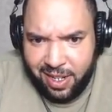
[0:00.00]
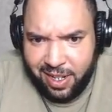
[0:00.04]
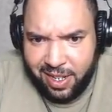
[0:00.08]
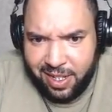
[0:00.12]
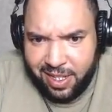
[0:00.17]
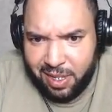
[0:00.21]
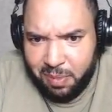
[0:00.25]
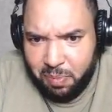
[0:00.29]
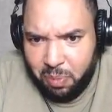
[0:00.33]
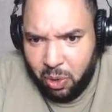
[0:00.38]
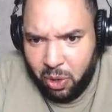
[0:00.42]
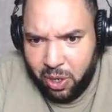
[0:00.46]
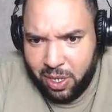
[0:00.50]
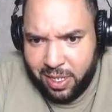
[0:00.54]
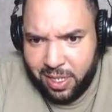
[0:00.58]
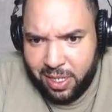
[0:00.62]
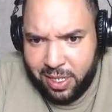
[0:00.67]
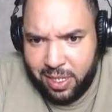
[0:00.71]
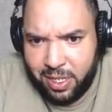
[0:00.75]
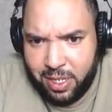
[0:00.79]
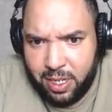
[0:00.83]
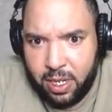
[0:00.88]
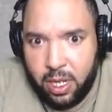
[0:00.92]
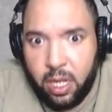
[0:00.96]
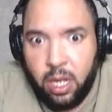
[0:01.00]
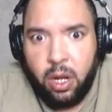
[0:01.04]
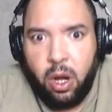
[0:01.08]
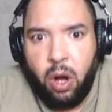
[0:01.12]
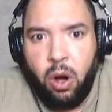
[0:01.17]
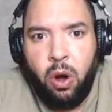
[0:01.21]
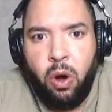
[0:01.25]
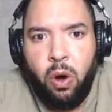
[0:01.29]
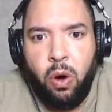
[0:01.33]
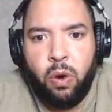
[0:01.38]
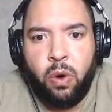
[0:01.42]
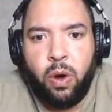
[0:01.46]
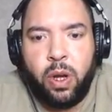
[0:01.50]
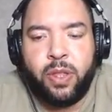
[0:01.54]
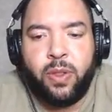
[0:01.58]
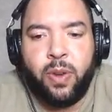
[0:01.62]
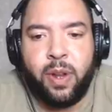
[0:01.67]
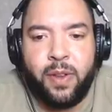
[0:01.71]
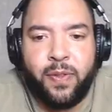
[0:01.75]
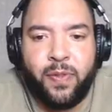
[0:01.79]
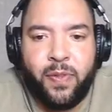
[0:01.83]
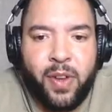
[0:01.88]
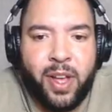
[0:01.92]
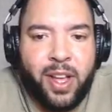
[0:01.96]
Is he poisoned? Oh, I thought
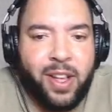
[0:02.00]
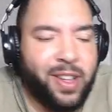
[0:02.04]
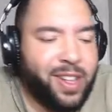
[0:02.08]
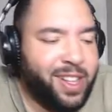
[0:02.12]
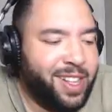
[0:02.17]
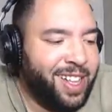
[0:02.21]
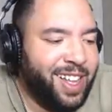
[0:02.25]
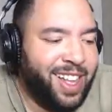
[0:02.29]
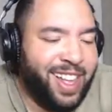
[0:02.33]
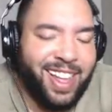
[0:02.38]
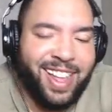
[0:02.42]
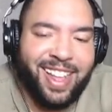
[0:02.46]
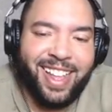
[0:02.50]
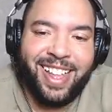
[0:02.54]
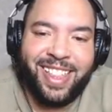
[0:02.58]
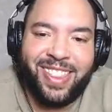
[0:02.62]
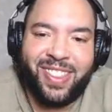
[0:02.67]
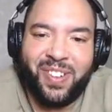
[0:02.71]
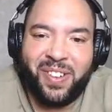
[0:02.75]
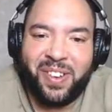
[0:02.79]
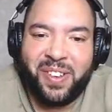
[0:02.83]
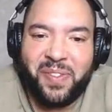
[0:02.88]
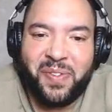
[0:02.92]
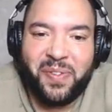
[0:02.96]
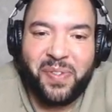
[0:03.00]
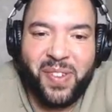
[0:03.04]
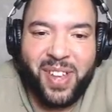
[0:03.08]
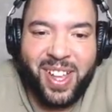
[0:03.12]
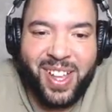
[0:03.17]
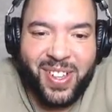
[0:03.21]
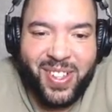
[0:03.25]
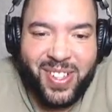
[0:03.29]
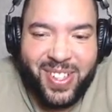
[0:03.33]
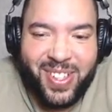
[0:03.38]
he fell. I thought he fell.